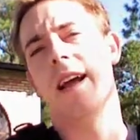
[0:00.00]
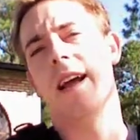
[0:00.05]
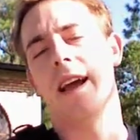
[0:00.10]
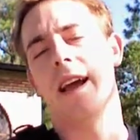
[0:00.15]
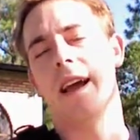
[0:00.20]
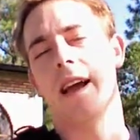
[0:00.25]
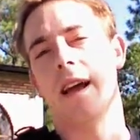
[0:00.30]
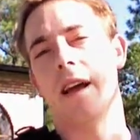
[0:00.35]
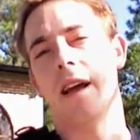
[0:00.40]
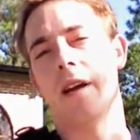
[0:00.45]

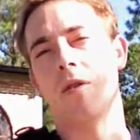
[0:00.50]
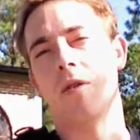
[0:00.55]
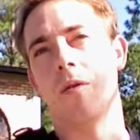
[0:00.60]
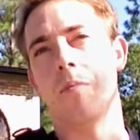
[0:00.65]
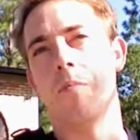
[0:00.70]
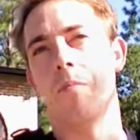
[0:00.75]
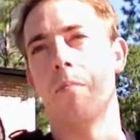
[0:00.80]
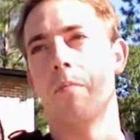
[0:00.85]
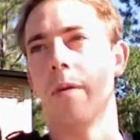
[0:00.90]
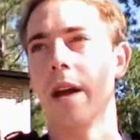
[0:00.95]
And
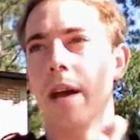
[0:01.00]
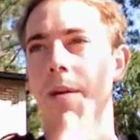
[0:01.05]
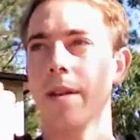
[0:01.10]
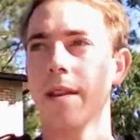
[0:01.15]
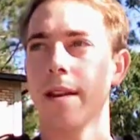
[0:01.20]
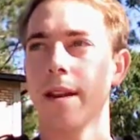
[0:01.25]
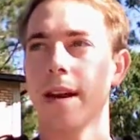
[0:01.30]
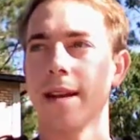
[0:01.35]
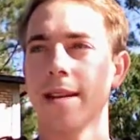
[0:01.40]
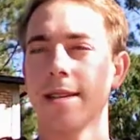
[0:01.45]

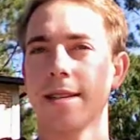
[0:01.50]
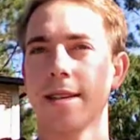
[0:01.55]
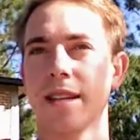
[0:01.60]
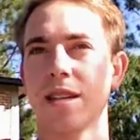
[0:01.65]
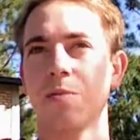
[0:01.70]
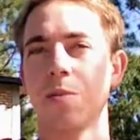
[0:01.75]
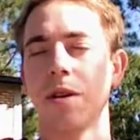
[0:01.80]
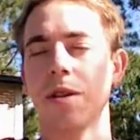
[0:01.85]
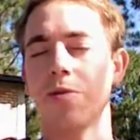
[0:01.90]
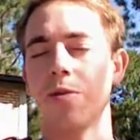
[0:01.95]
maybe the next
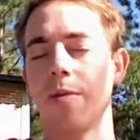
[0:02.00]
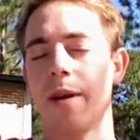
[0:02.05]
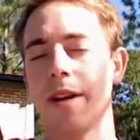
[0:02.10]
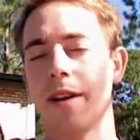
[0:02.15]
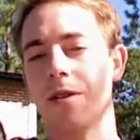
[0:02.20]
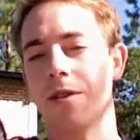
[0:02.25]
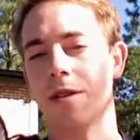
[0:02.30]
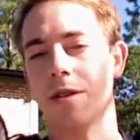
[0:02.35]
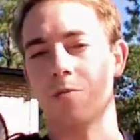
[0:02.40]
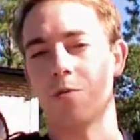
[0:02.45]
6 months we might
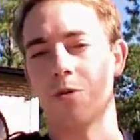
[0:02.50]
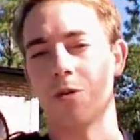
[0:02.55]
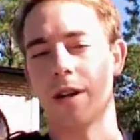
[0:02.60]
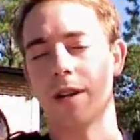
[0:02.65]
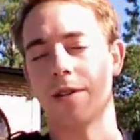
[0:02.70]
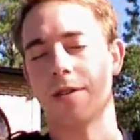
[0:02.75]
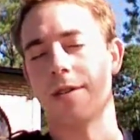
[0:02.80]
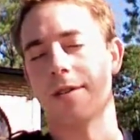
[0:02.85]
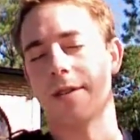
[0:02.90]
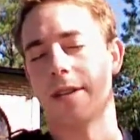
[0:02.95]
go somewhere
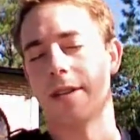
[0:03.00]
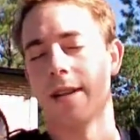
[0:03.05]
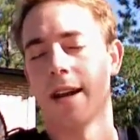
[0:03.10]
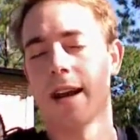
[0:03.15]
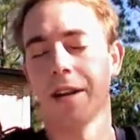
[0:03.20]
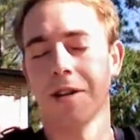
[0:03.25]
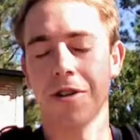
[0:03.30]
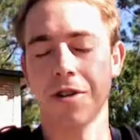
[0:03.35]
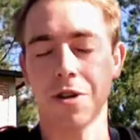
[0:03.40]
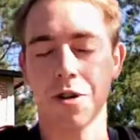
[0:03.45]
else,
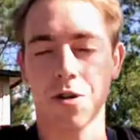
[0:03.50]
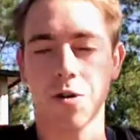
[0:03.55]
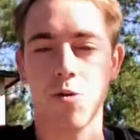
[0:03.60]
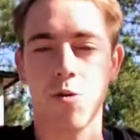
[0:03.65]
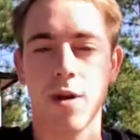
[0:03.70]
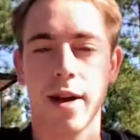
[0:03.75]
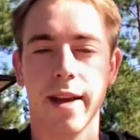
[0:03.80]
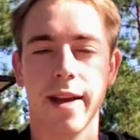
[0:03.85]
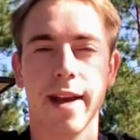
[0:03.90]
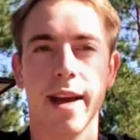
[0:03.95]
not sure
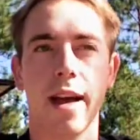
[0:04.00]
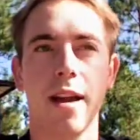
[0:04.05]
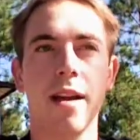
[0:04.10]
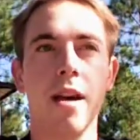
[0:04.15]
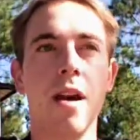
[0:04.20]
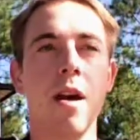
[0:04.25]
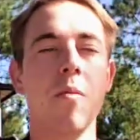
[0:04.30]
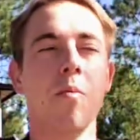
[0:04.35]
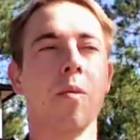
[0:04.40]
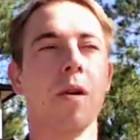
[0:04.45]
quite yet,
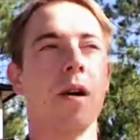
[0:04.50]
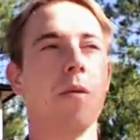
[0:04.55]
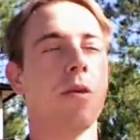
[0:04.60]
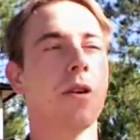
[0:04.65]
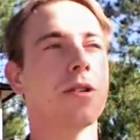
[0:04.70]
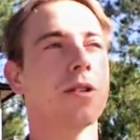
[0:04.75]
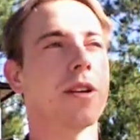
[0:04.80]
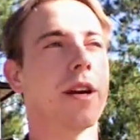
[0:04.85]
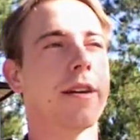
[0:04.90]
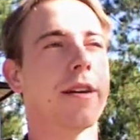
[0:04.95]
but
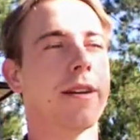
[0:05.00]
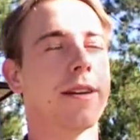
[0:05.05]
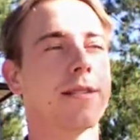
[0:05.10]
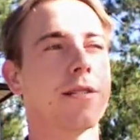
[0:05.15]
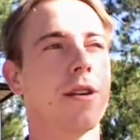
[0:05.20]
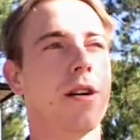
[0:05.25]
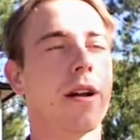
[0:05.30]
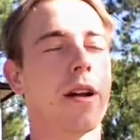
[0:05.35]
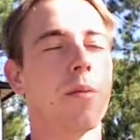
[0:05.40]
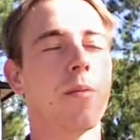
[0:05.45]
most likely it's
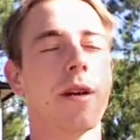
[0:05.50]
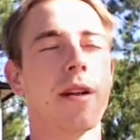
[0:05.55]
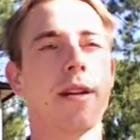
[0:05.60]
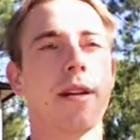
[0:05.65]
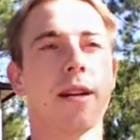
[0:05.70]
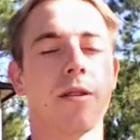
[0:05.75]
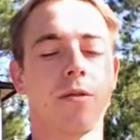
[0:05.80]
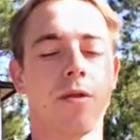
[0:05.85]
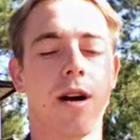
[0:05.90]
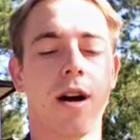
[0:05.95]
all going to be in
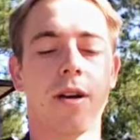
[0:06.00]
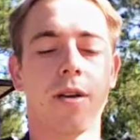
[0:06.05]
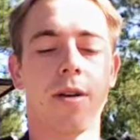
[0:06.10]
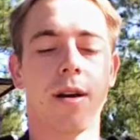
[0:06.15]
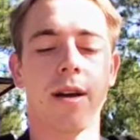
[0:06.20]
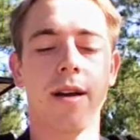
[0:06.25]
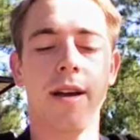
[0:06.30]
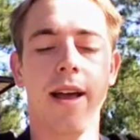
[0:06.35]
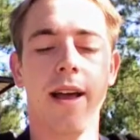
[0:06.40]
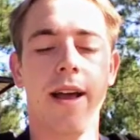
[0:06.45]

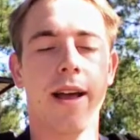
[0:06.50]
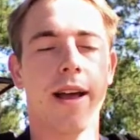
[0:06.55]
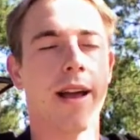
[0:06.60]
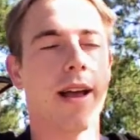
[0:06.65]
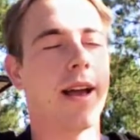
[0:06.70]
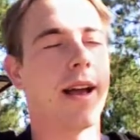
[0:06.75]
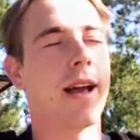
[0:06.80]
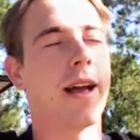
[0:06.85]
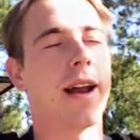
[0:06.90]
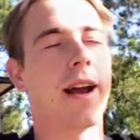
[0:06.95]
Nicaragua,
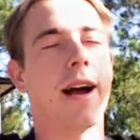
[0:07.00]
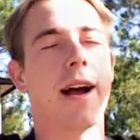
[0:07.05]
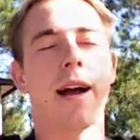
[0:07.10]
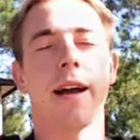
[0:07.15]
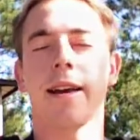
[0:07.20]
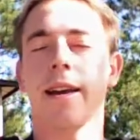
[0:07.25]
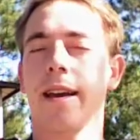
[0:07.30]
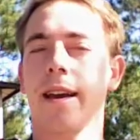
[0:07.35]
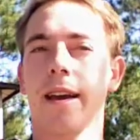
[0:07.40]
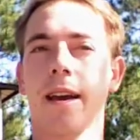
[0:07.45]
and
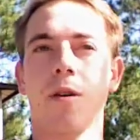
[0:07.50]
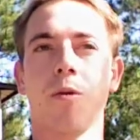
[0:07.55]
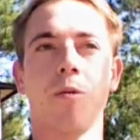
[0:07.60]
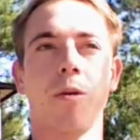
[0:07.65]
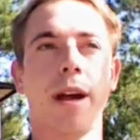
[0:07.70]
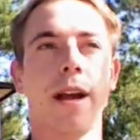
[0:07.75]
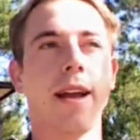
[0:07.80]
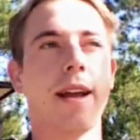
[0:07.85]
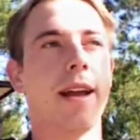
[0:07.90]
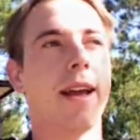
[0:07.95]
I can't
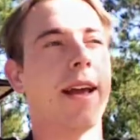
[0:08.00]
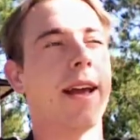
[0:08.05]
wait.